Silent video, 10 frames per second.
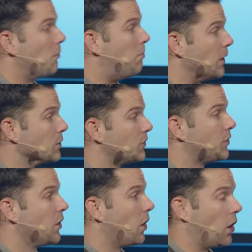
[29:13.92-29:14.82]

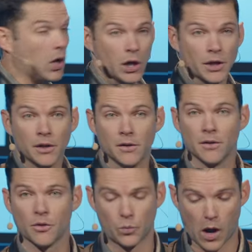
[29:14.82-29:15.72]
built on
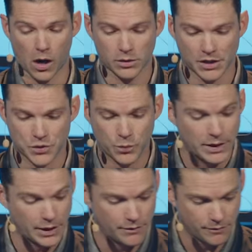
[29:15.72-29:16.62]
the rock. Let's
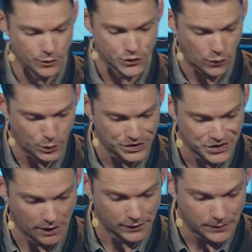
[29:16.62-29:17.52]
read it, verse
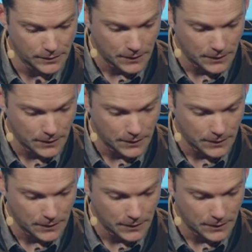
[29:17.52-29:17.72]
47.